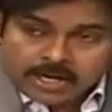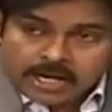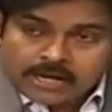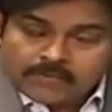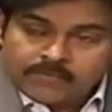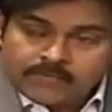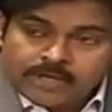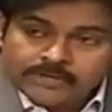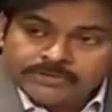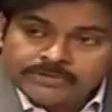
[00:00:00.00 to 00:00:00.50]
I
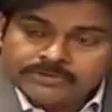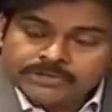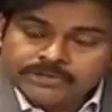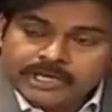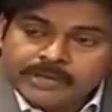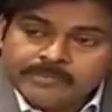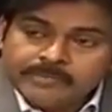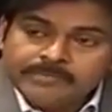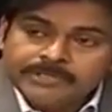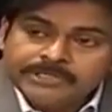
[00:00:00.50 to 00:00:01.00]
wanted
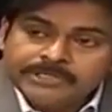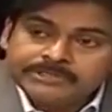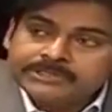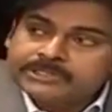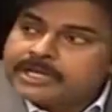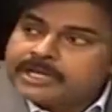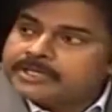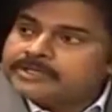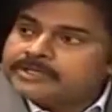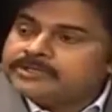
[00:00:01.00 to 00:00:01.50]
to embrace
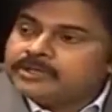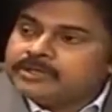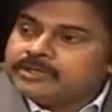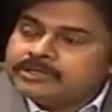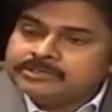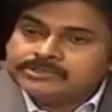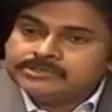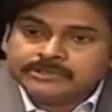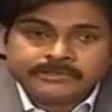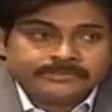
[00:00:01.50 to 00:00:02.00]
an
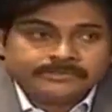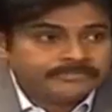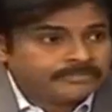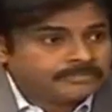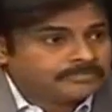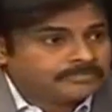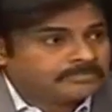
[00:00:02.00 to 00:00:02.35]
ideology,